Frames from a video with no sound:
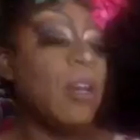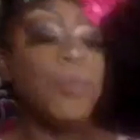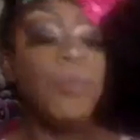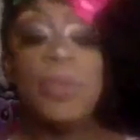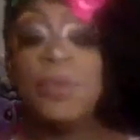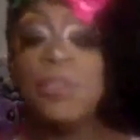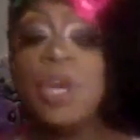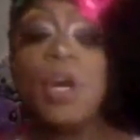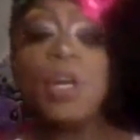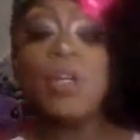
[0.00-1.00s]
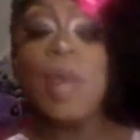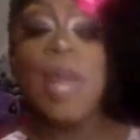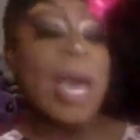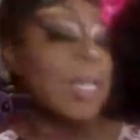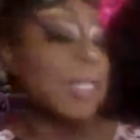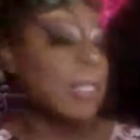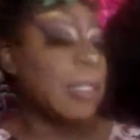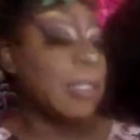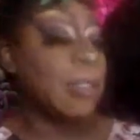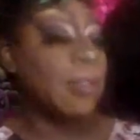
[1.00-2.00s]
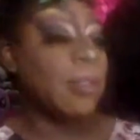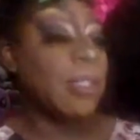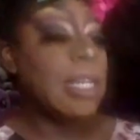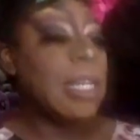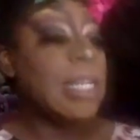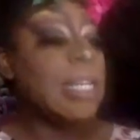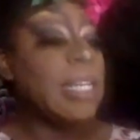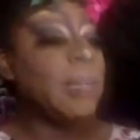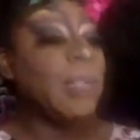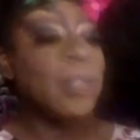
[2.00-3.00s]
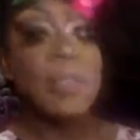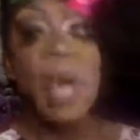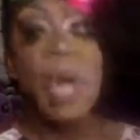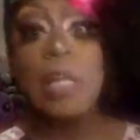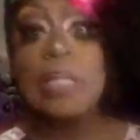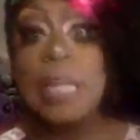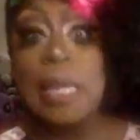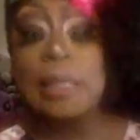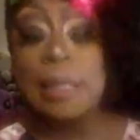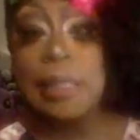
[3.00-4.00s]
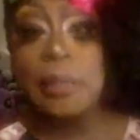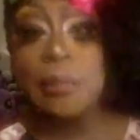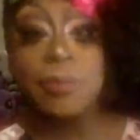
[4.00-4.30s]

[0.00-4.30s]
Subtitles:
through tall grass. He nibbles on a dead leaf.